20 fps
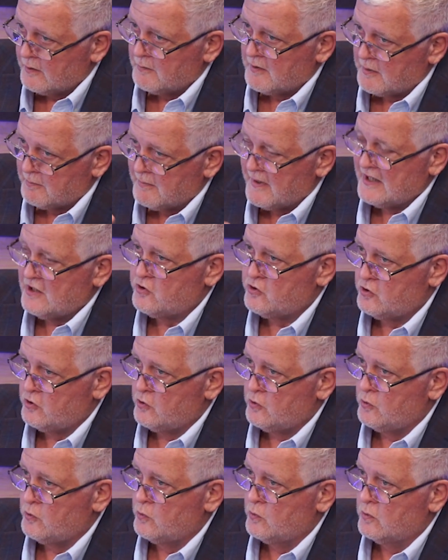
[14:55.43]
it makes
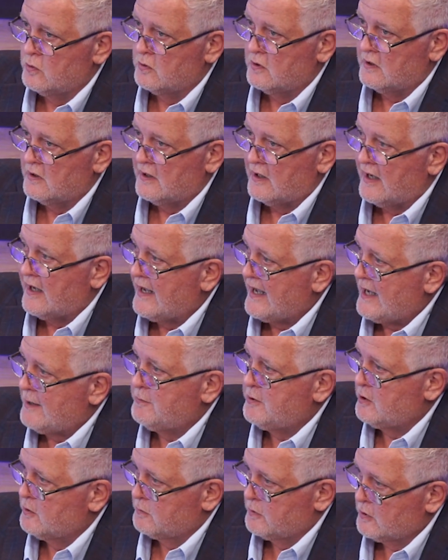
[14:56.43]
you a
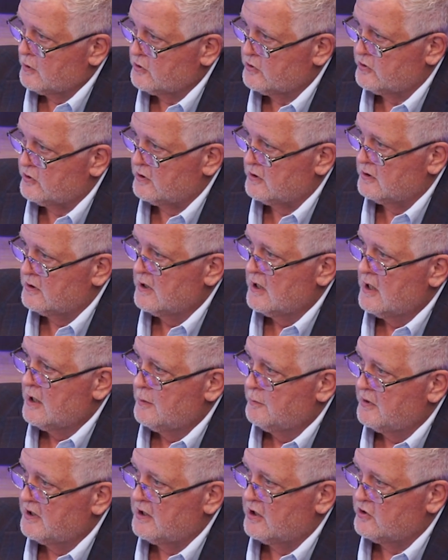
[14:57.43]
happier person
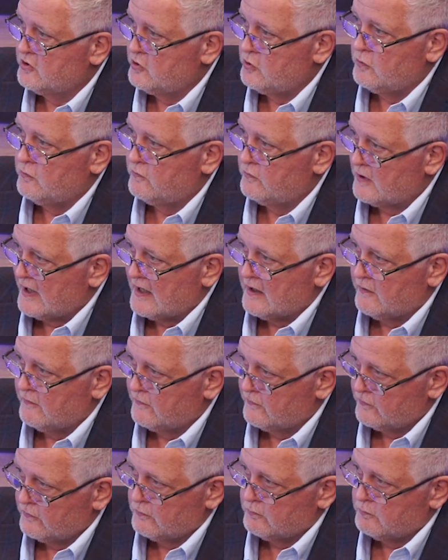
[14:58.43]
because you've kind of